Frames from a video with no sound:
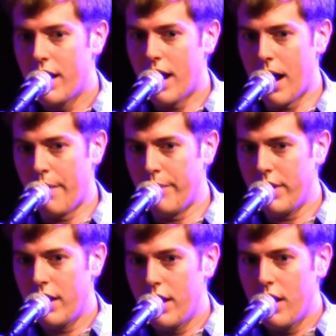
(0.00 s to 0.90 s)

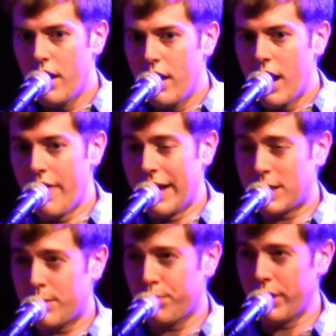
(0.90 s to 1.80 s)
And
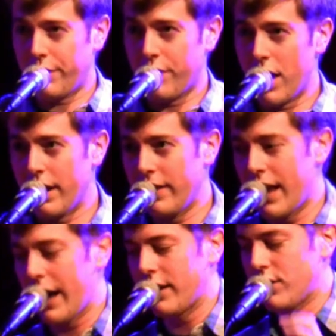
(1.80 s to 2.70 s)
that's pretty fun in
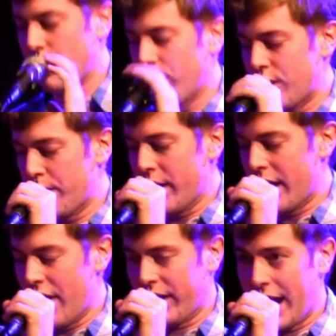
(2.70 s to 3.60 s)
that I can just sort of jump right in
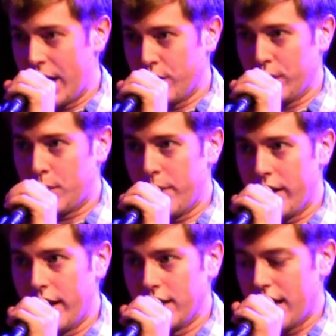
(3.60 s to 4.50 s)
and have a casual
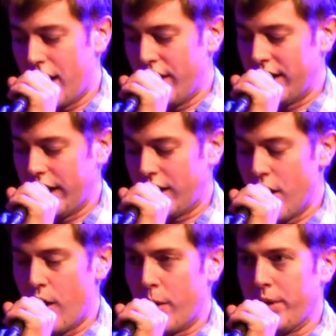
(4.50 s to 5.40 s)
experience. I don't need to
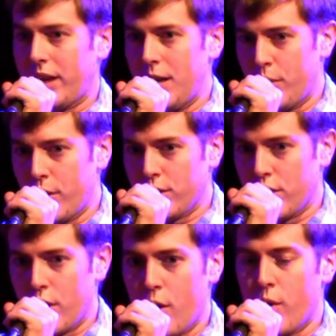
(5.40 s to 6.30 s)
know how to play keyboards
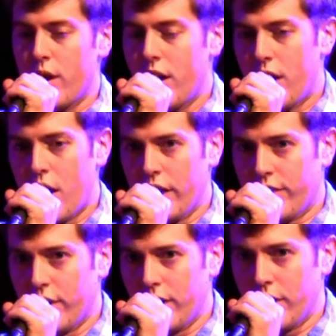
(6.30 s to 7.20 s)
or know all the
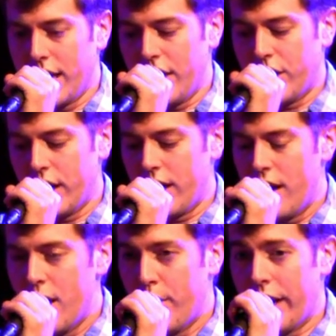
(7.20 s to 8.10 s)
different notation,
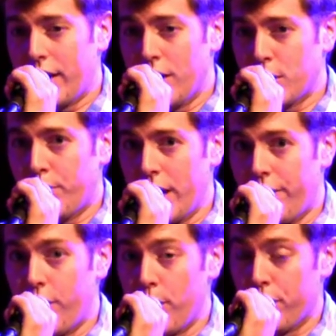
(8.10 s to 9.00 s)
but I can also play full